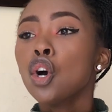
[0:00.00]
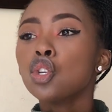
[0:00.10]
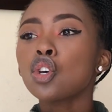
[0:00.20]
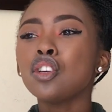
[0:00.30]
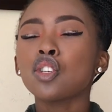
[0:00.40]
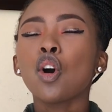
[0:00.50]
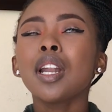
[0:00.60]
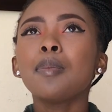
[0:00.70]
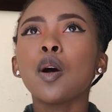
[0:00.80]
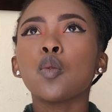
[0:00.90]
So it's all
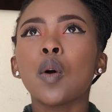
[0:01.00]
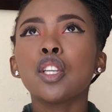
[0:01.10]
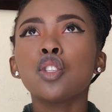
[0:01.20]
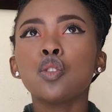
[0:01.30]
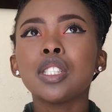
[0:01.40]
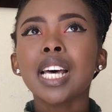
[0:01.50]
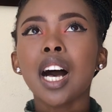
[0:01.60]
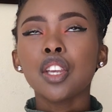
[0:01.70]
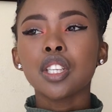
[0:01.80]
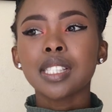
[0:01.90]
about what you
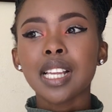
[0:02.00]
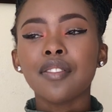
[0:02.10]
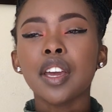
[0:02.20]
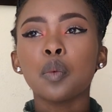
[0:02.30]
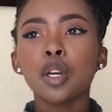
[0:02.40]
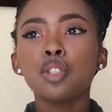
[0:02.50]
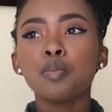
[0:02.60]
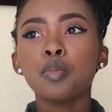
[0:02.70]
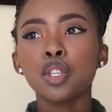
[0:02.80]
tell yourself and what you